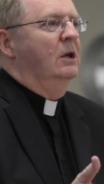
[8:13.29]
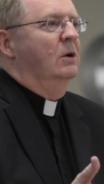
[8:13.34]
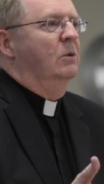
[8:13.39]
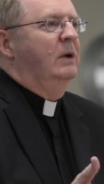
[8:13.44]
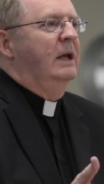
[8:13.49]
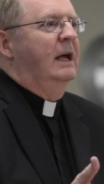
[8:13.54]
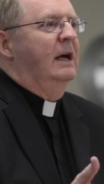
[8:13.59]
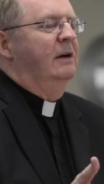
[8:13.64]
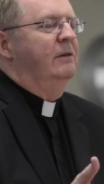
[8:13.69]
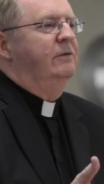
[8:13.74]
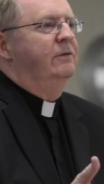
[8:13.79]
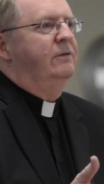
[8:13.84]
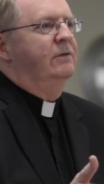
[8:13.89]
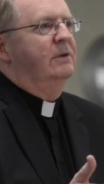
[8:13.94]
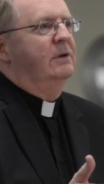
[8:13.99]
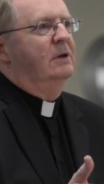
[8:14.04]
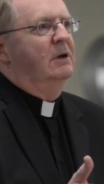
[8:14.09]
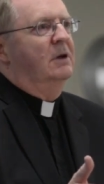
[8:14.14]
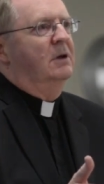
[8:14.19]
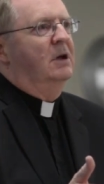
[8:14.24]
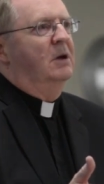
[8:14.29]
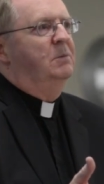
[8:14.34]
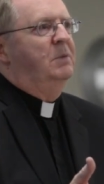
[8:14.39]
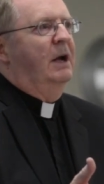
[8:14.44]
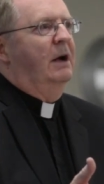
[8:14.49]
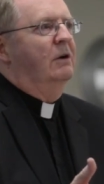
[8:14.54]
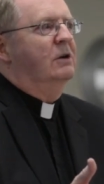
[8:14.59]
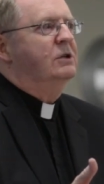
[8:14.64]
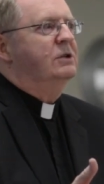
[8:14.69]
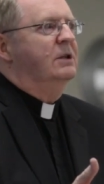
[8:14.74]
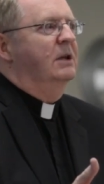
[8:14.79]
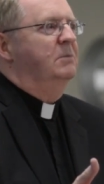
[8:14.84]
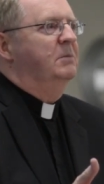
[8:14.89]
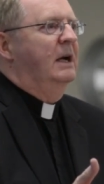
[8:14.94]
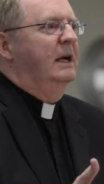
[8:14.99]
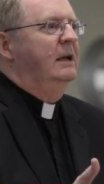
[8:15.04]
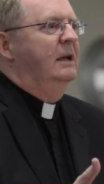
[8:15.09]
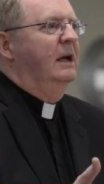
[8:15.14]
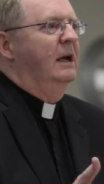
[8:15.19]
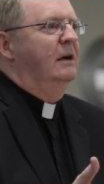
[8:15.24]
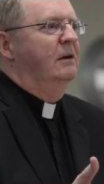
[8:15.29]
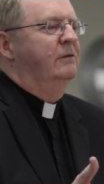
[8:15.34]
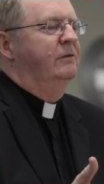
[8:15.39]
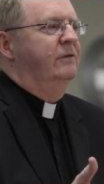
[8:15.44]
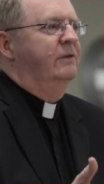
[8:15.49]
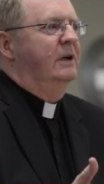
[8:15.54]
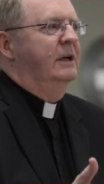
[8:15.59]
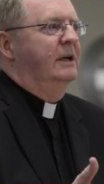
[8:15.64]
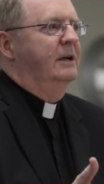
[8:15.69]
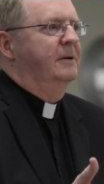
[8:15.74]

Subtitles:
We have a parish that might have